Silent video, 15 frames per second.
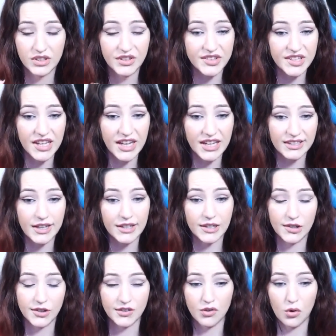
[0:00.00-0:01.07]
Second
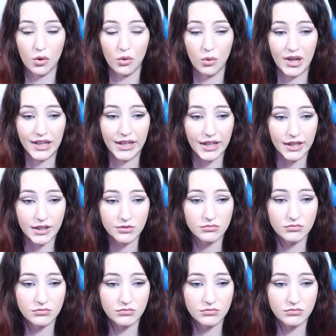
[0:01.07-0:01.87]
ended so quick.